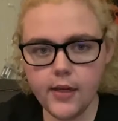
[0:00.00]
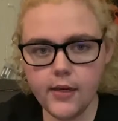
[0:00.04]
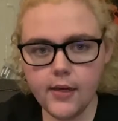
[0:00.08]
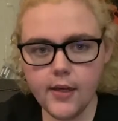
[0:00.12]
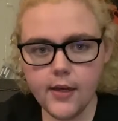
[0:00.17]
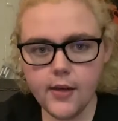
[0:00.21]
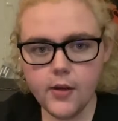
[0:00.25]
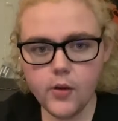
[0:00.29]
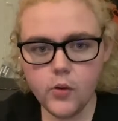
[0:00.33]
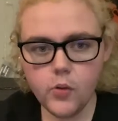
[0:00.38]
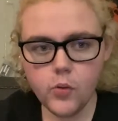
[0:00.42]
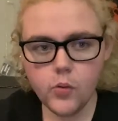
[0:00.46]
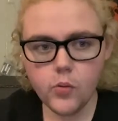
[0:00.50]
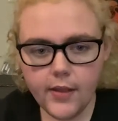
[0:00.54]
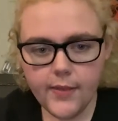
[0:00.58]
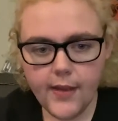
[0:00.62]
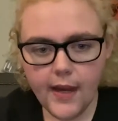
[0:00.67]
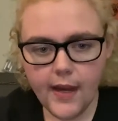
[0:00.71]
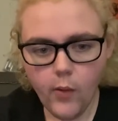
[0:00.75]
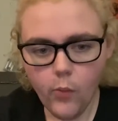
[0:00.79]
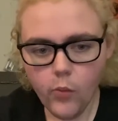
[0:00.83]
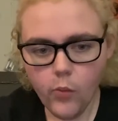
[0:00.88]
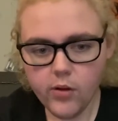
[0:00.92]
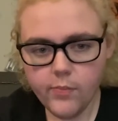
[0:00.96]
Now,
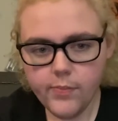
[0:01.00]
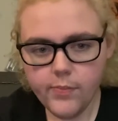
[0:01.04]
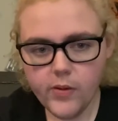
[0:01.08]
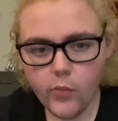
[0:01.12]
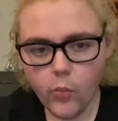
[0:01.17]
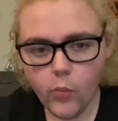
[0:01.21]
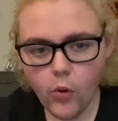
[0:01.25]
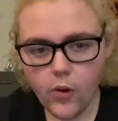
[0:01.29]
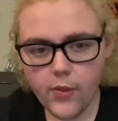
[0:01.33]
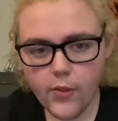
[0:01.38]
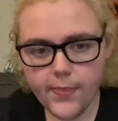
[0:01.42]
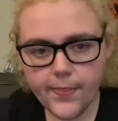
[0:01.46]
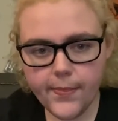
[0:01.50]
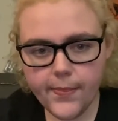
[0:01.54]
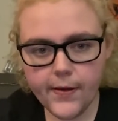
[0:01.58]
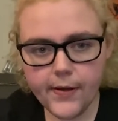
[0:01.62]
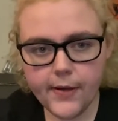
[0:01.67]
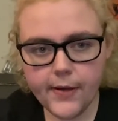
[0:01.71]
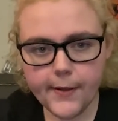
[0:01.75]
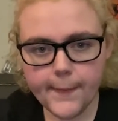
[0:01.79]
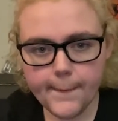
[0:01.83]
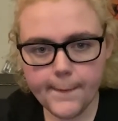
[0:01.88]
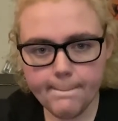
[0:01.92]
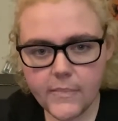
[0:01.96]
that would be one
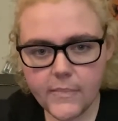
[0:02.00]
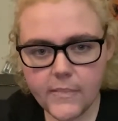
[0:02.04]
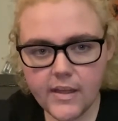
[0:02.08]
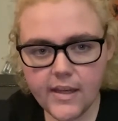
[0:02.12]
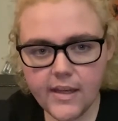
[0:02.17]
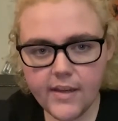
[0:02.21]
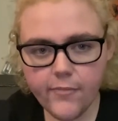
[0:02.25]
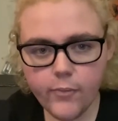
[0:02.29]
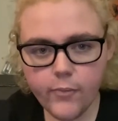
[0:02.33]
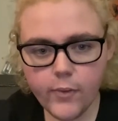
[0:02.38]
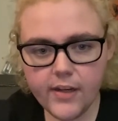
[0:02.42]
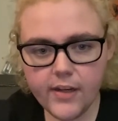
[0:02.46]
thing if we